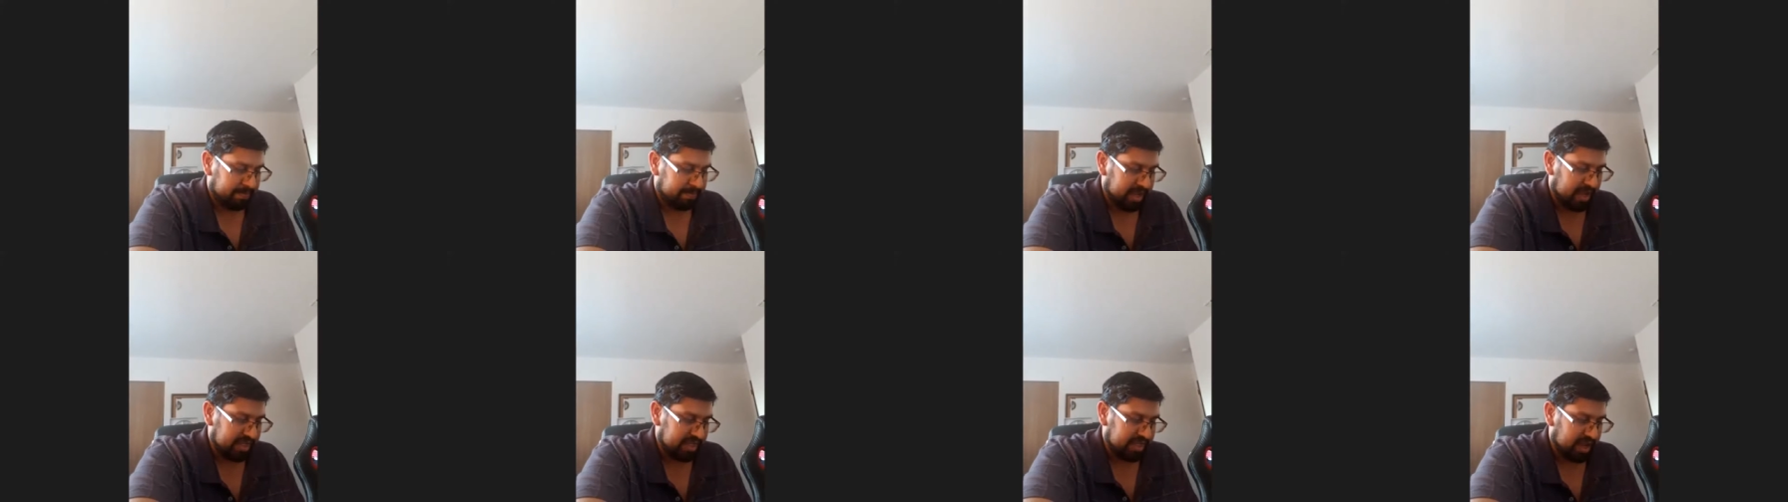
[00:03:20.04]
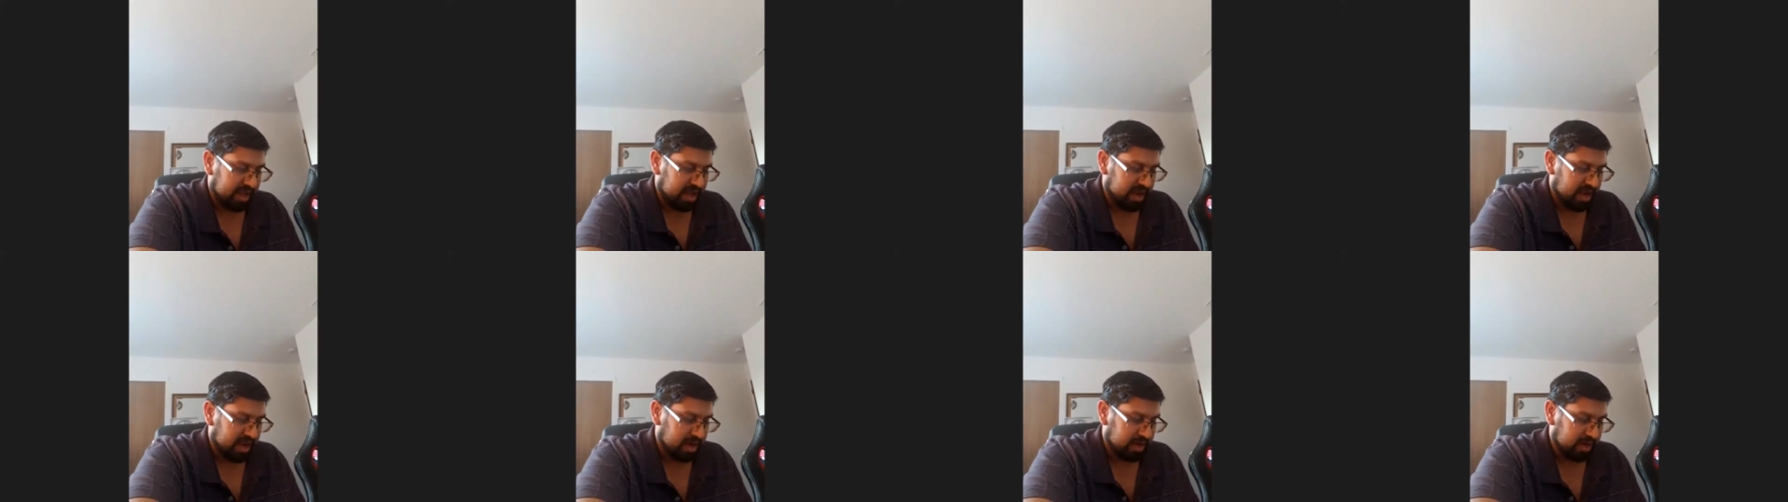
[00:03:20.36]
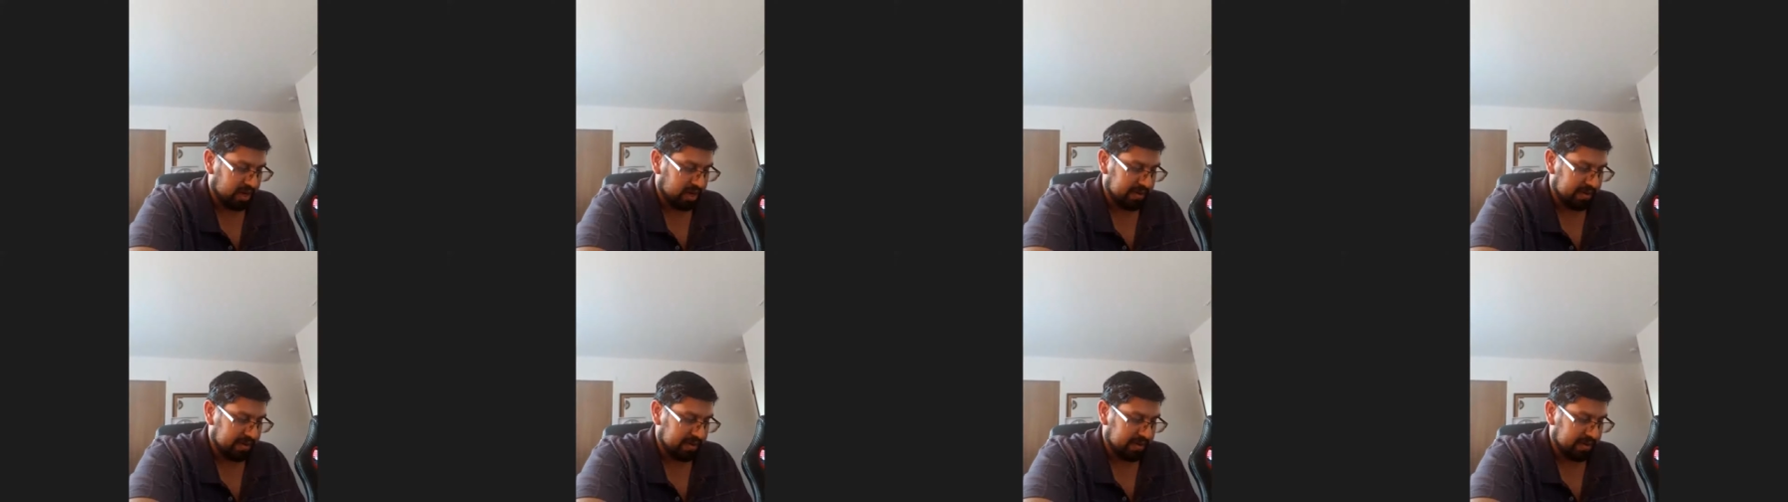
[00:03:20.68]
And they
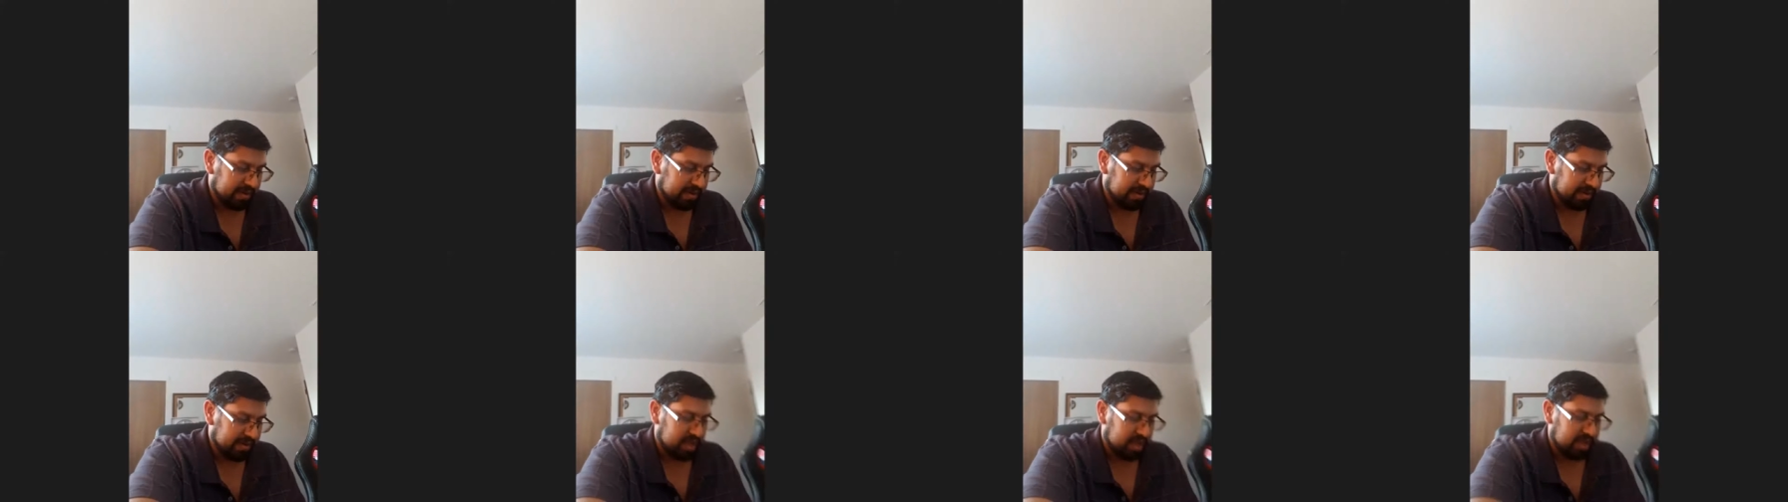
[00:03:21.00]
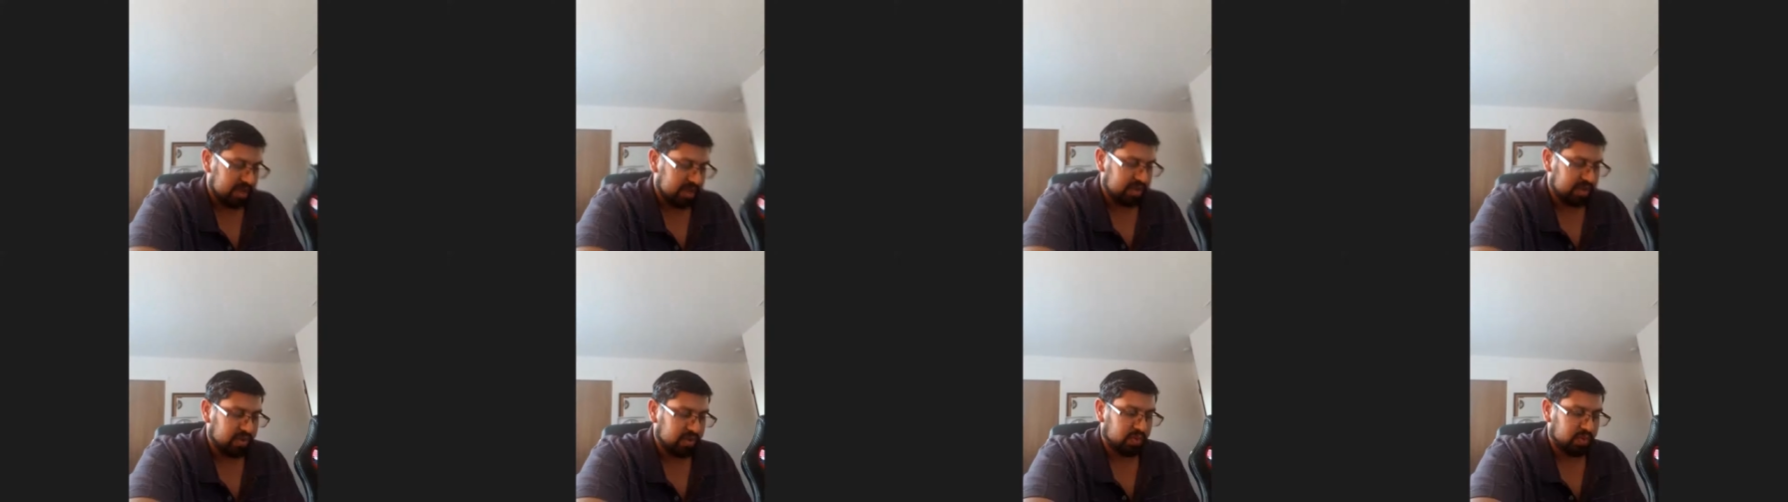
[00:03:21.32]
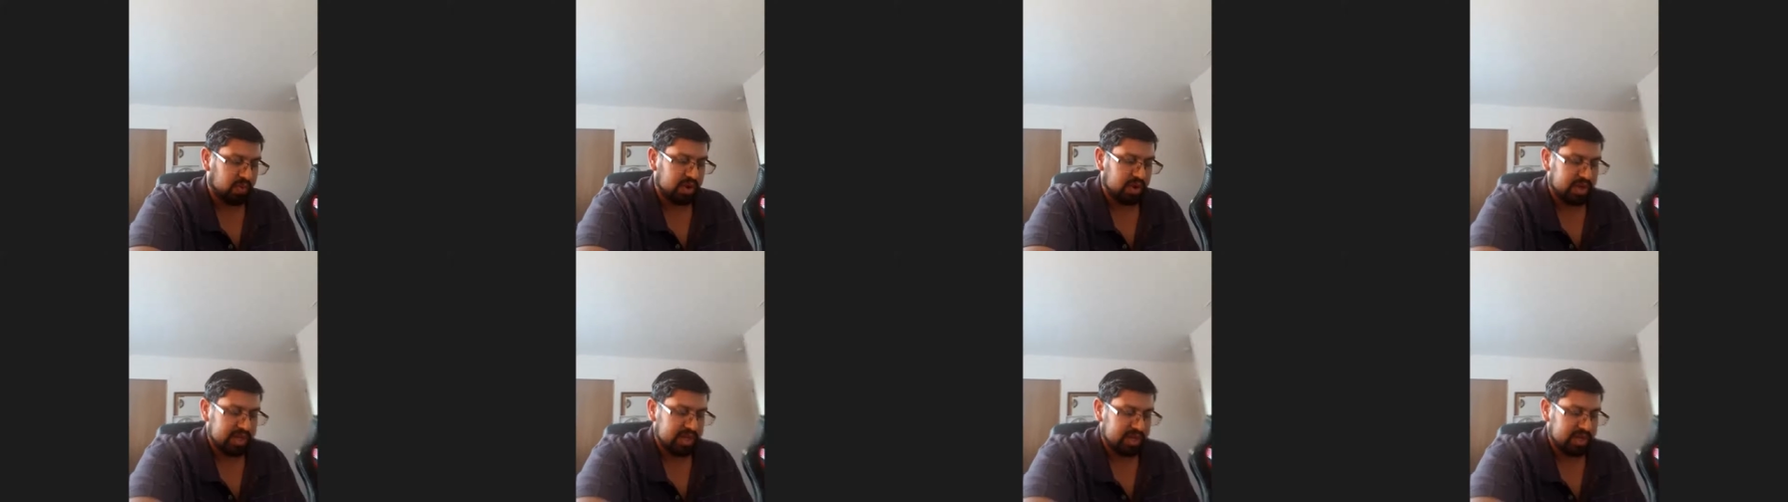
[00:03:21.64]
are the
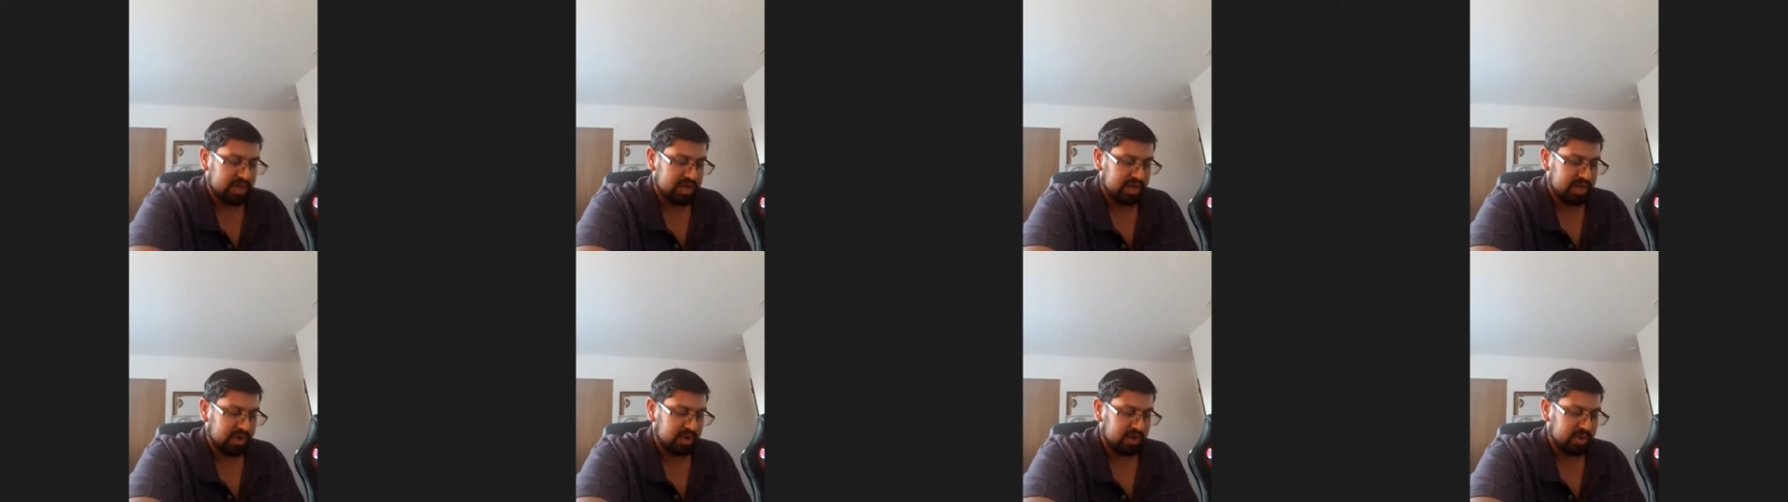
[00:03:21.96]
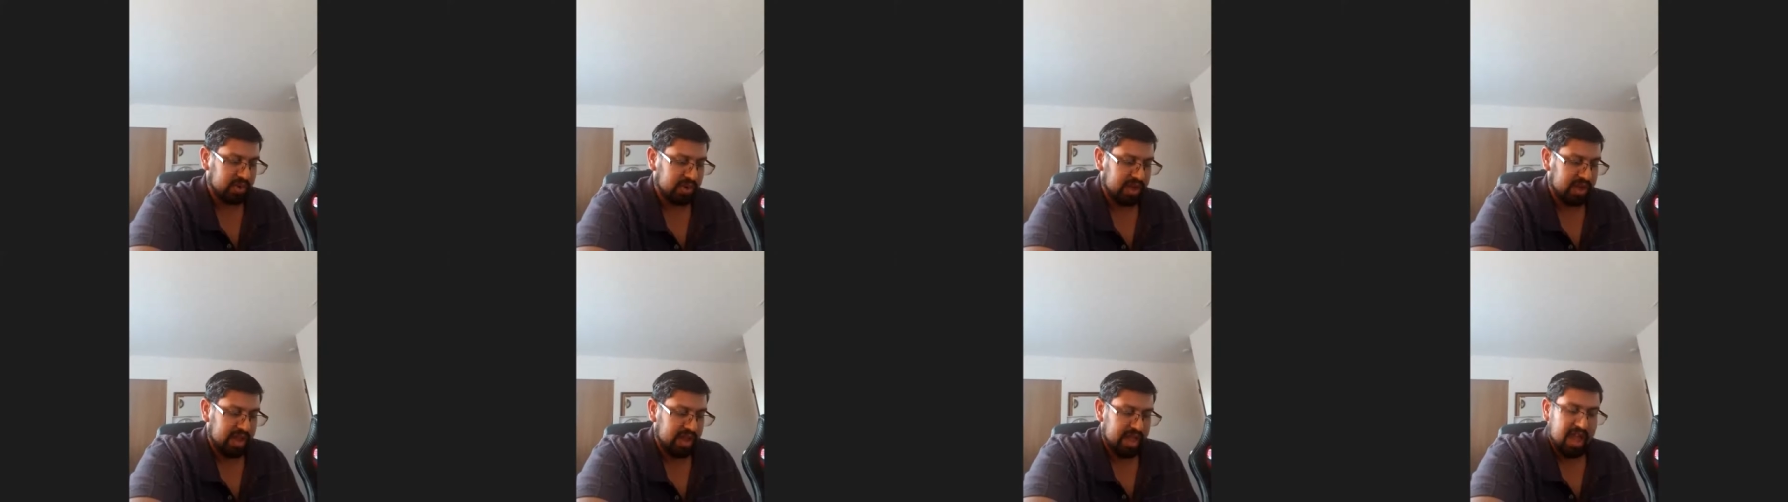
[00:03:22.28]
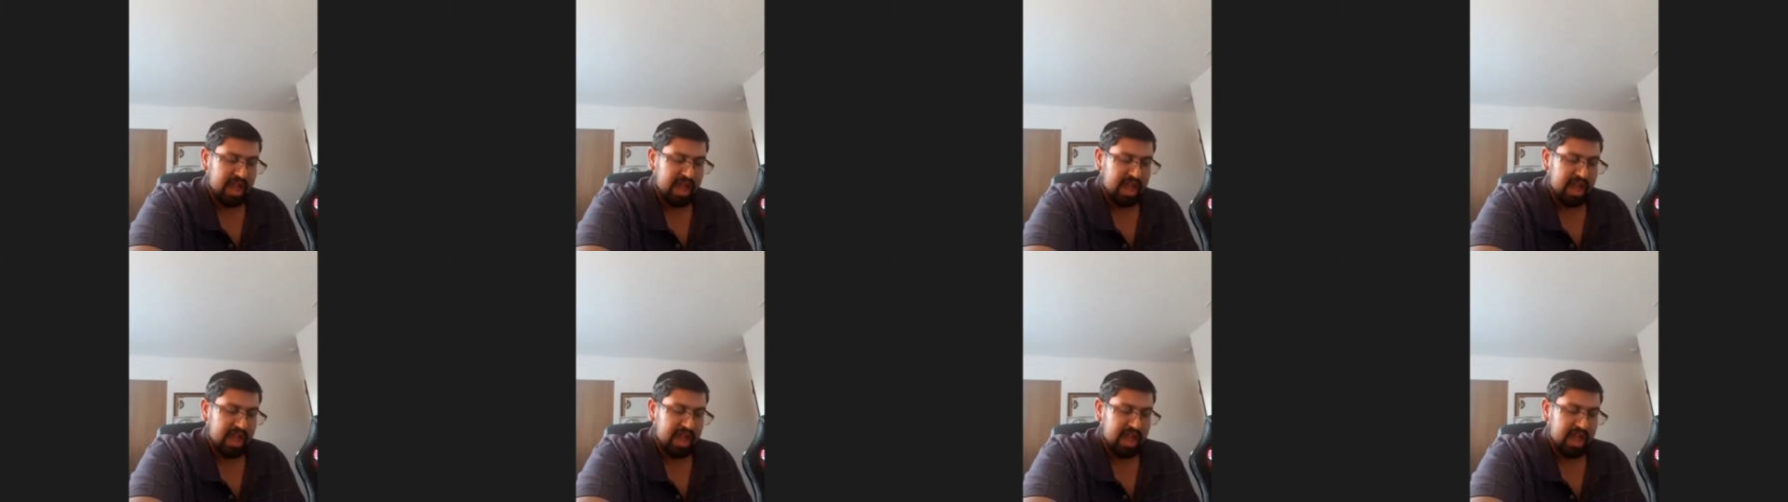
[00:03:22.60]
ones who